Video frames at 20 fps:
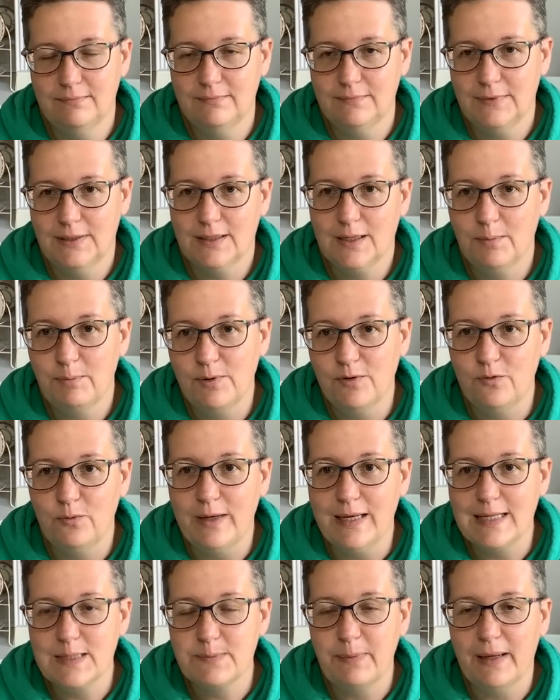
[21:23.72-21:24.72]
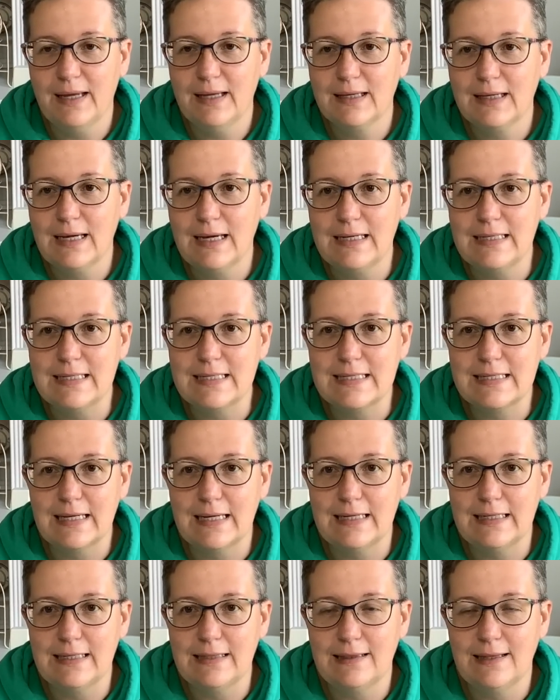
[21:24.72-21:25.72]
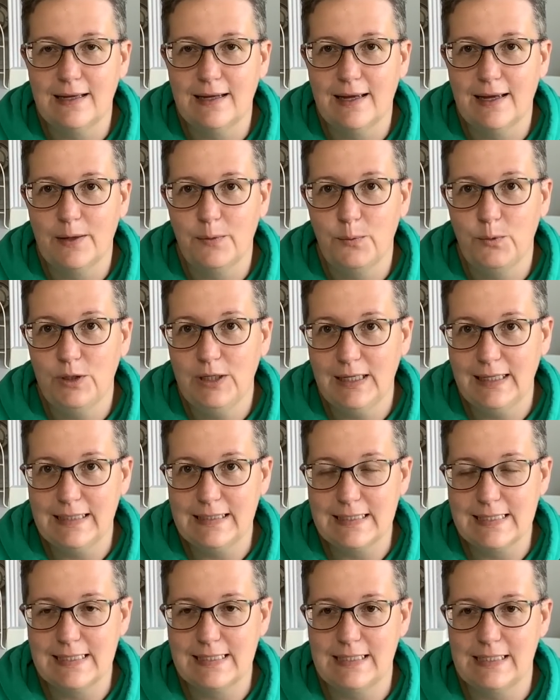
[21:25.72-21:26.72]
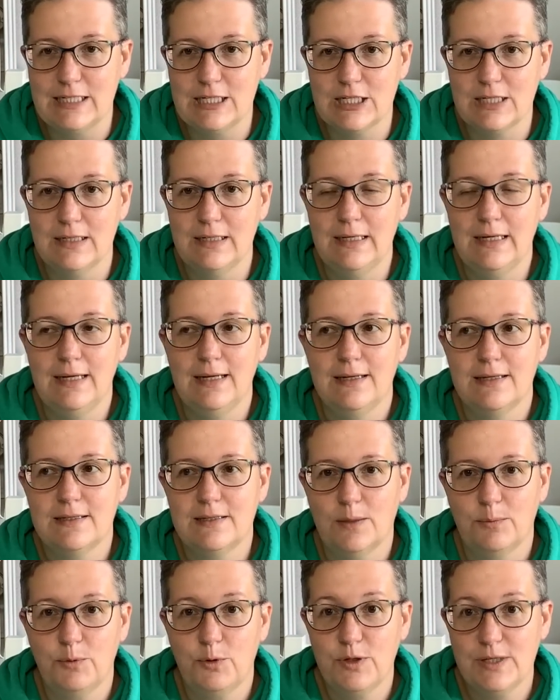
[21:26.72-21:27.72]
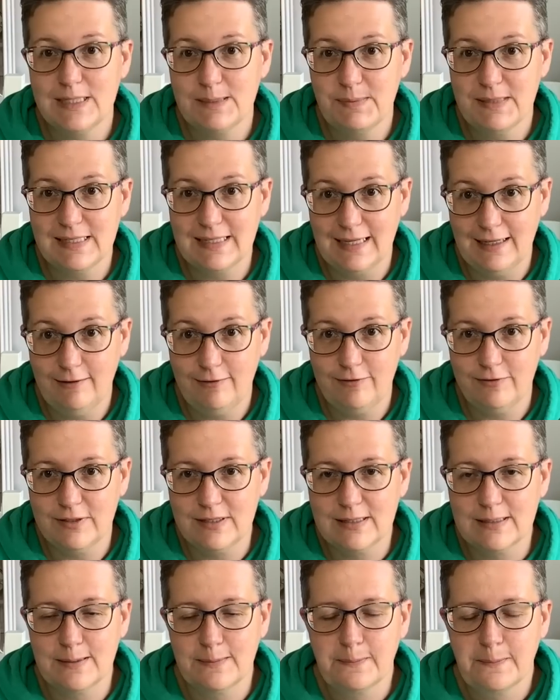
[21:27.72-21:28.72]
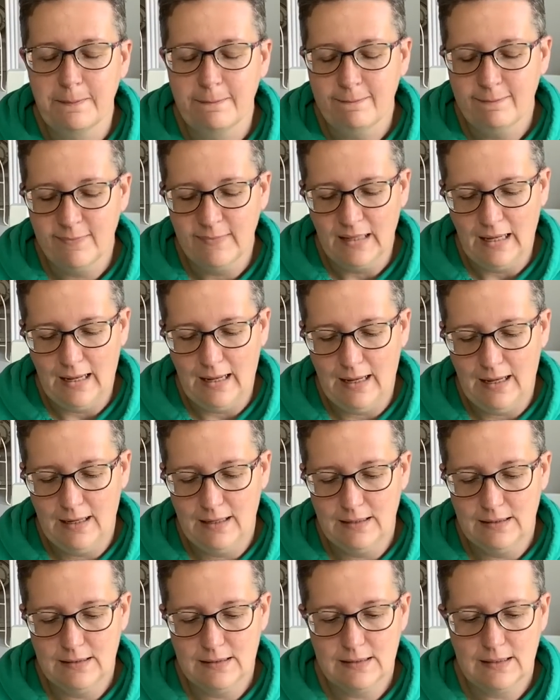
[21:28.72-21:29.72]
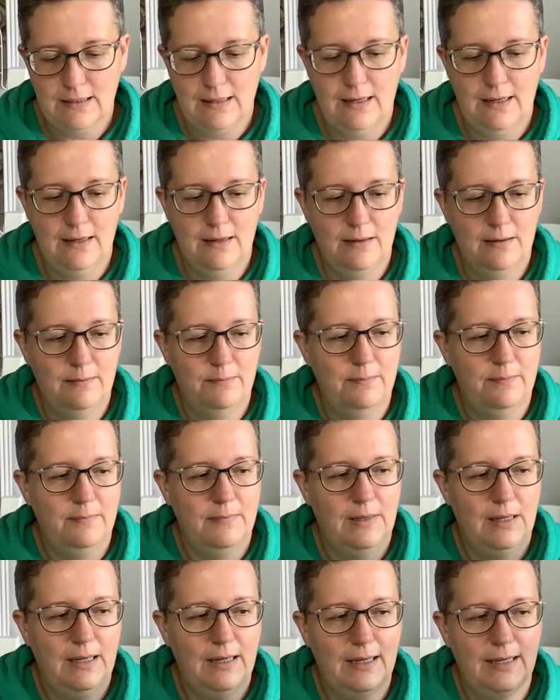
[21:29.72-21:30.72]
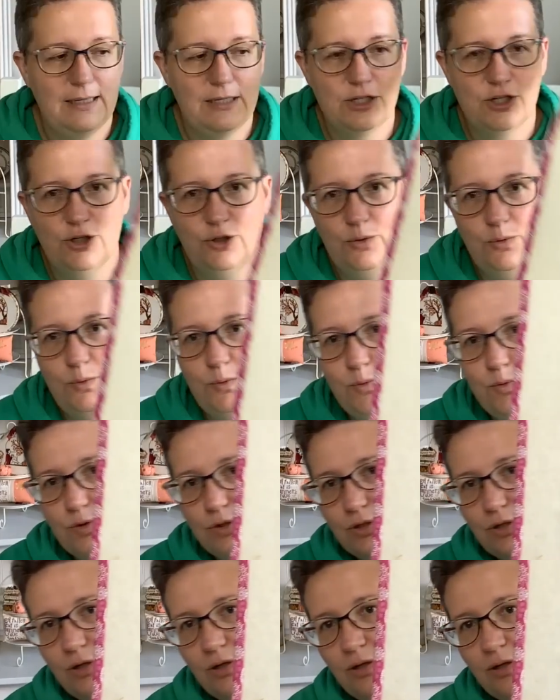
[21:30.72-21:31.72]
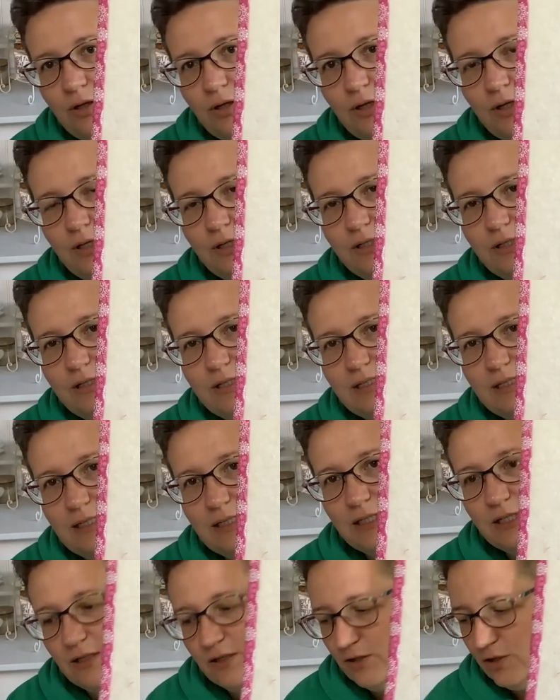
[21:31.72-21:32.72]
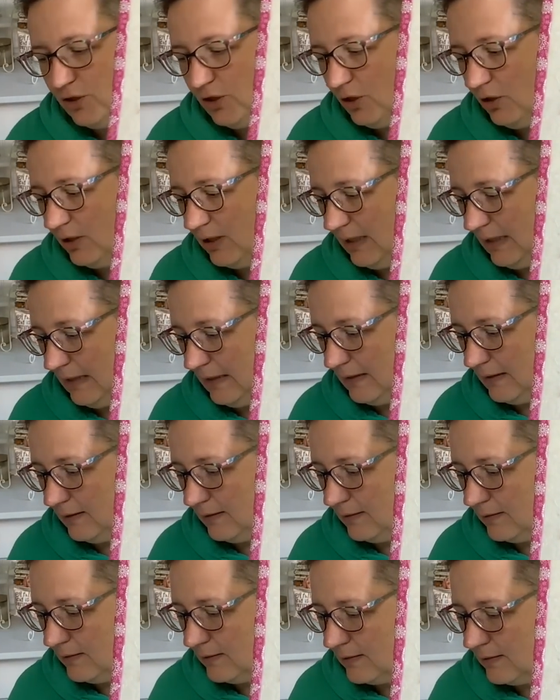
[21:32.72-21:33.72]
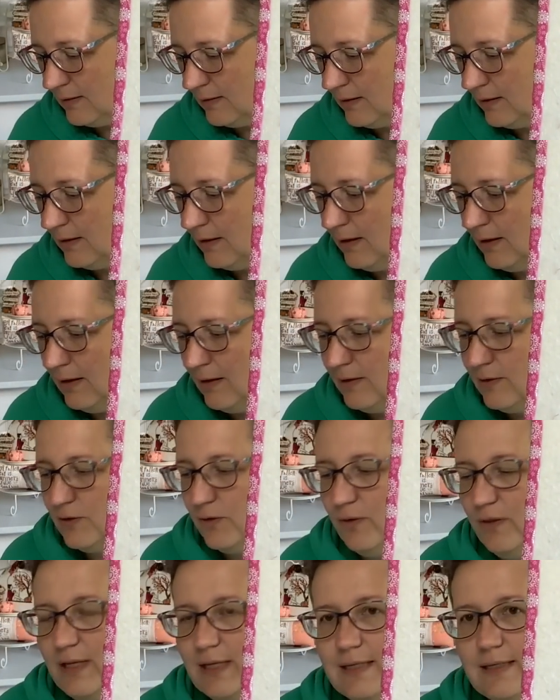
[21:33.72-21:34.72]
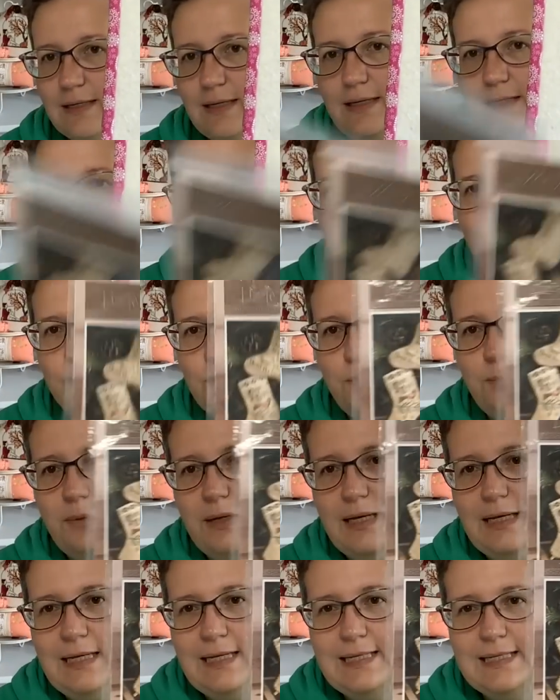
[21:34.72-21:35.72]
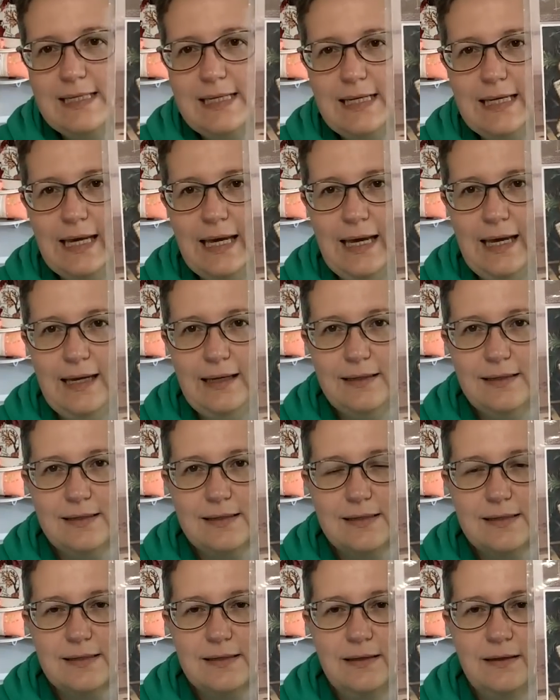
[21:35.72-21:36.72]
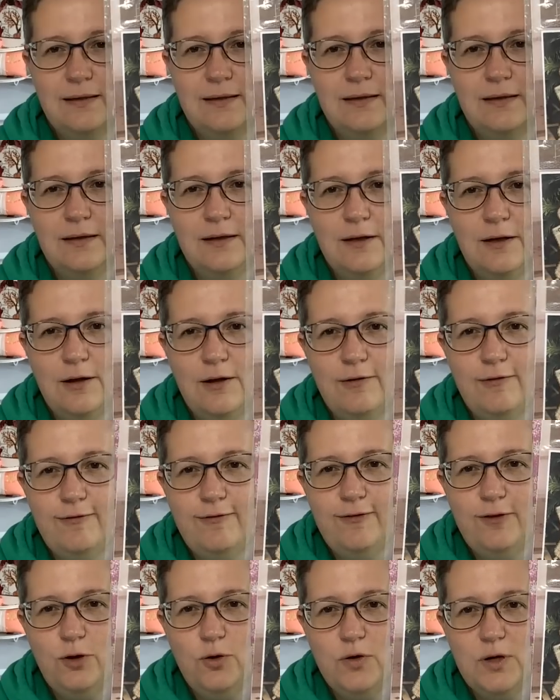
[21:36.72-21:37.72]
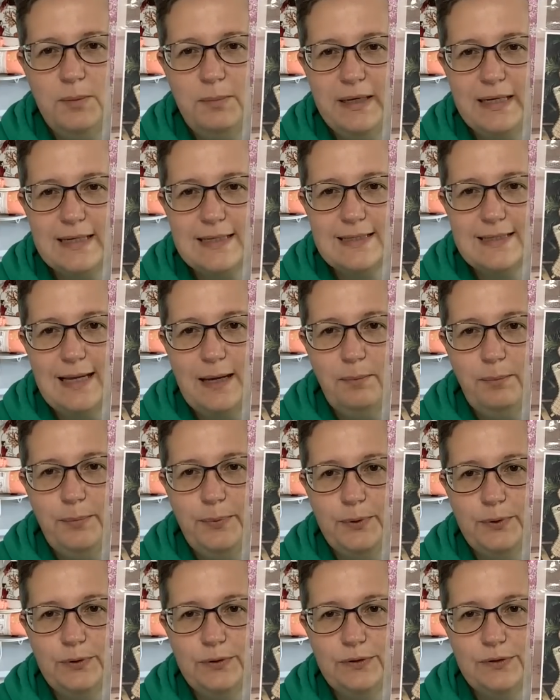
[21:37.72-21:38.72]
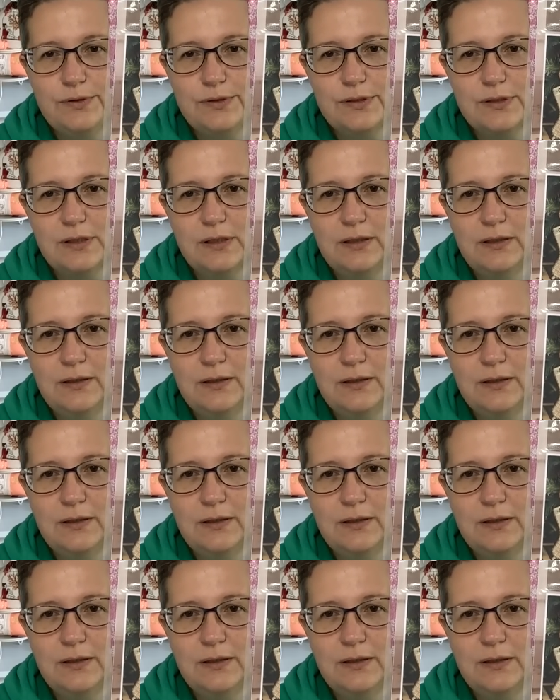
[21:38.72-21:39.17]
a couple of weeks back I decided that I would like to stitch some Christmas gifts, and I chose to stitch a stocking. So this is from Lizzie Kate's Flora Mix Samples